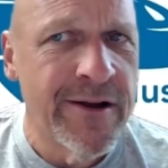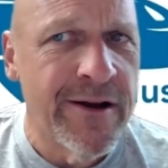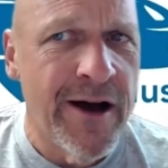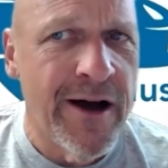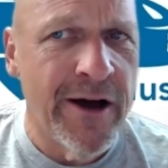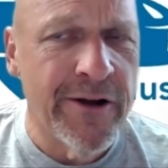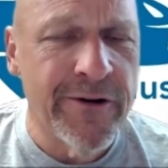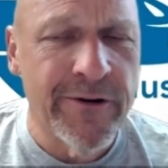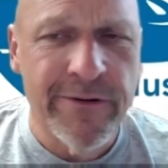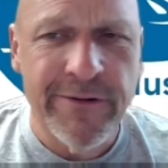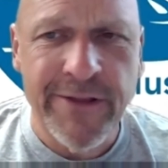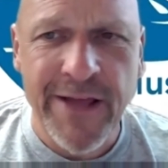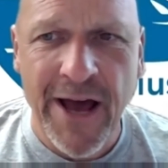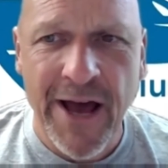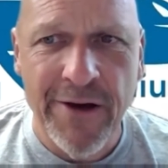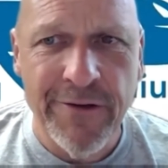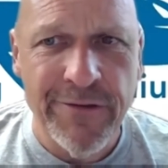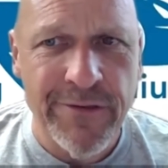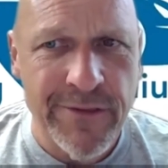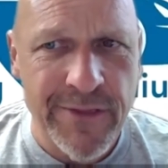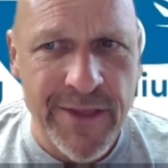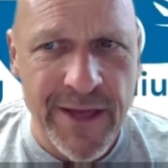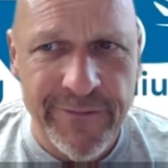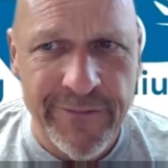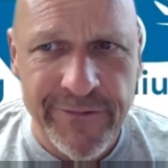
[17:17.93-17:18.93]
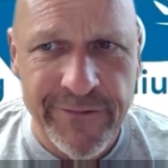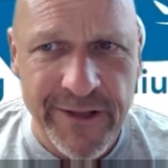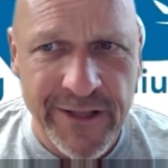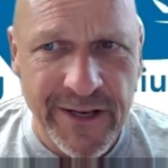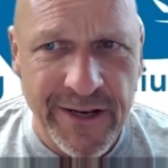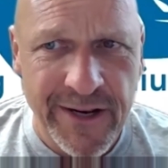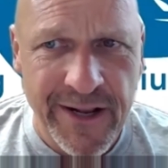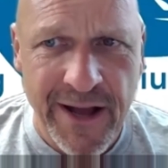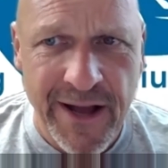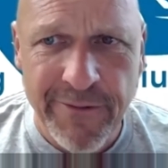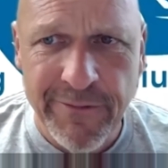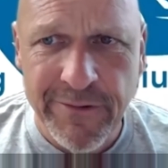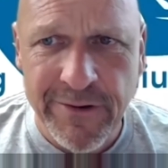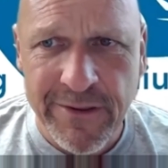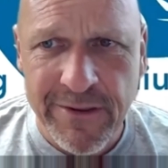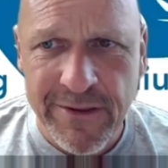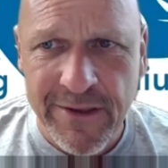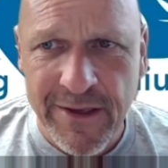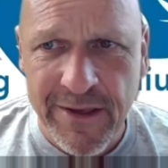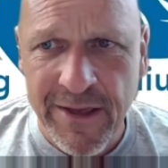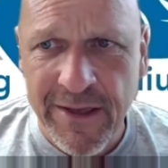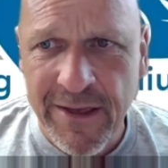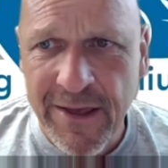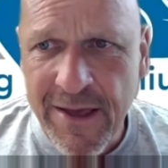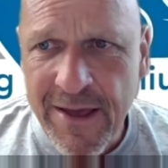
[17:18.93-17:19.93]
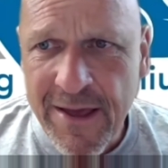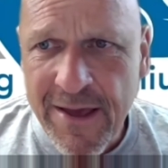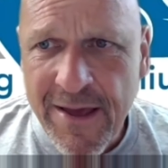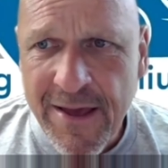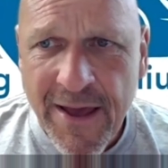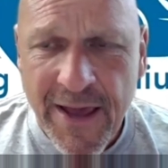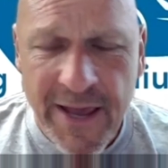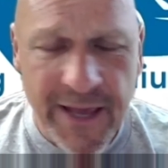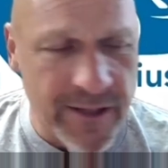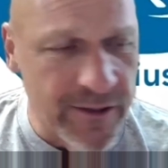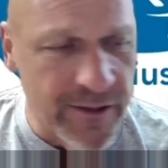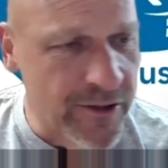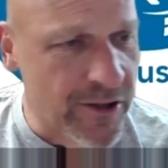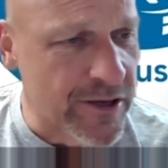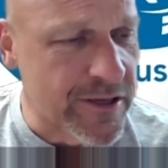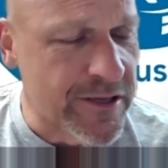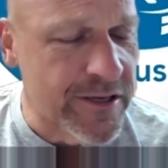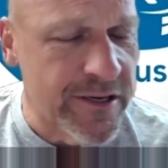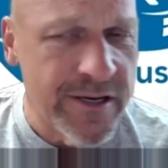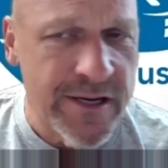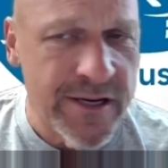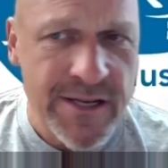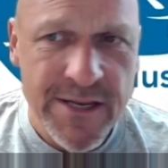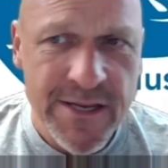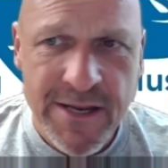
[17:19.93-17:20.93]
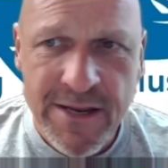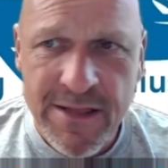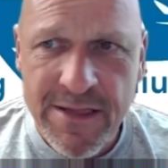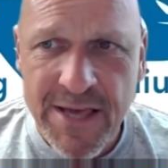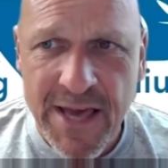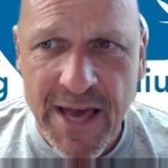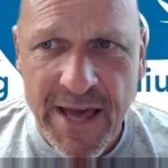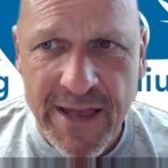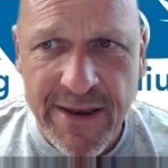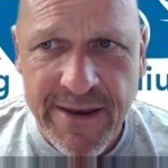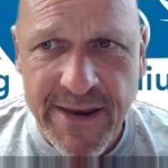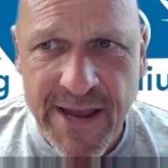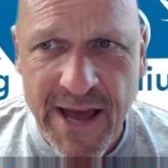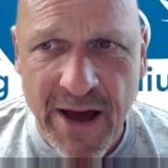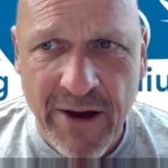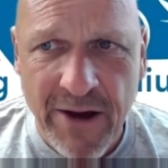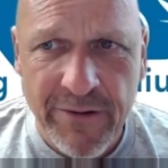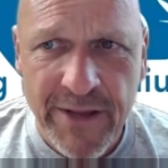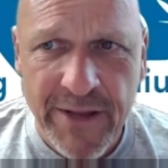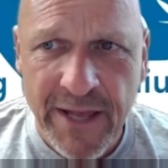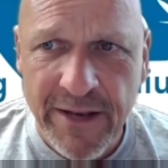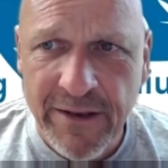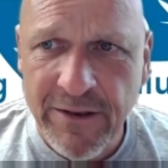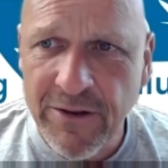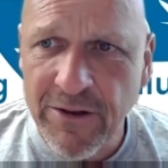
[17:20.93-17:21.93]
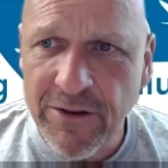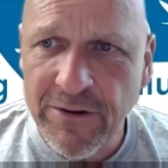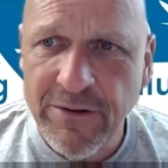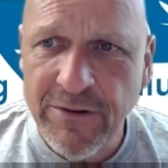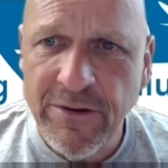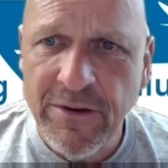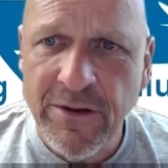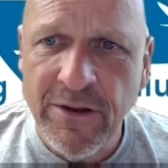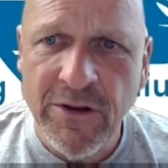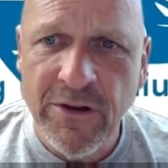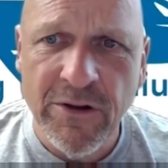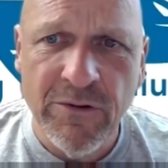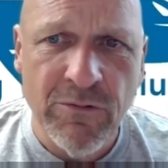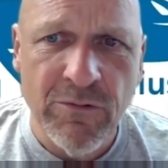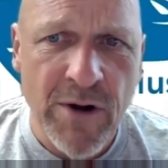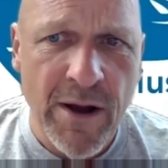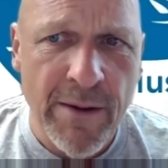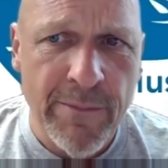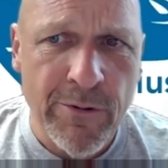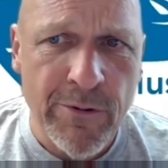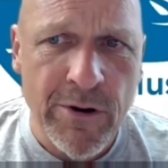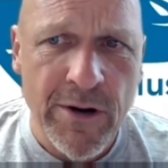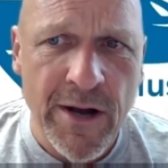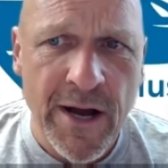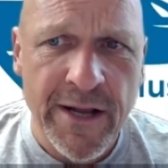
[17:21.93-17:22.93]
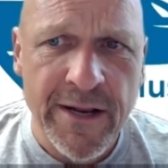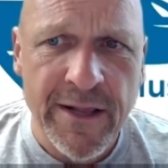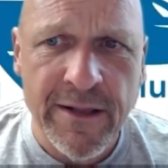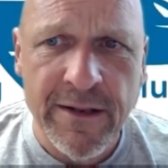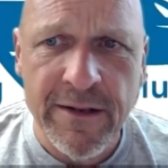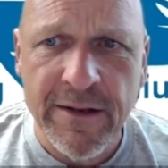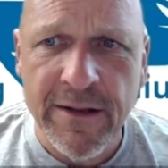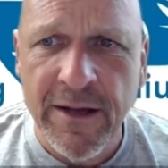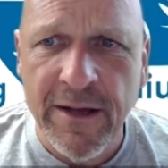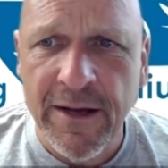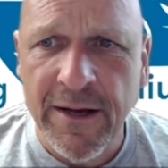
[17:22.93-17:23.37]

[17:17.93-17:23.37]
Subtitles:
100,000 left in it, I would say. It looked good inside and out. It had good rubber on it.